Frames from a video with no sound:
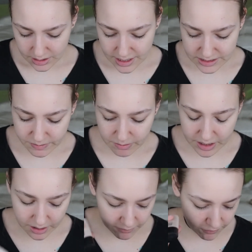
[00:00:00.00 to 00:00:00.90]
It's my
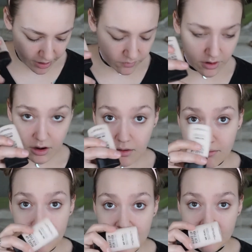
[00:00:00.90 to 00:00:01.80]
Makeup Forever
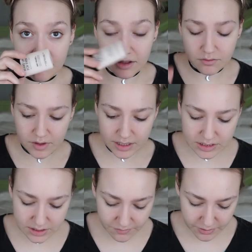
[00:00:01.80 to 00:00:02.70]
Matte Velvet
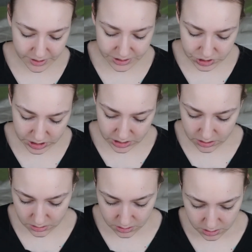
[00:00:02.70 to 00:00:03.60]

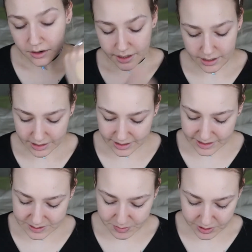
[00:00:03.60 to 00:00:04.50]
foundation. All right, I think
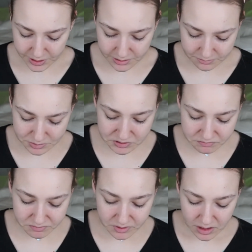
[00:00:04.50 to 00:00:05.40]
it's better.
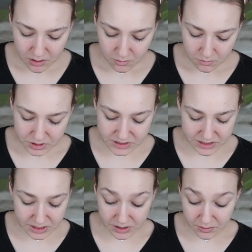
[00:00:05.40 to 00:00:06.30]
We're just
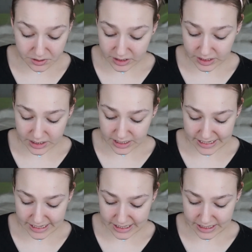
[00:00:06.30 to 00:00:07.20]
gonna go with it,
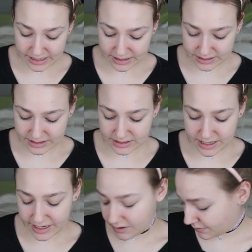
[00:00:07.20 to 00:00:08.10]
and
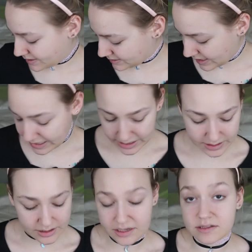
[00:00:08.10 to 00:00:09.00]
I can always lighten
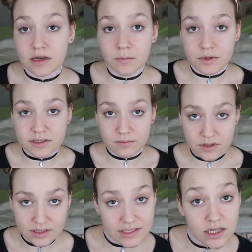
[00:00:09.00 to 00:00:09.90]
things up with some
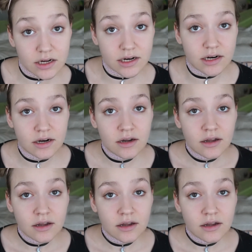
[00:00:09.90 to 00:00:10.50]
concealer.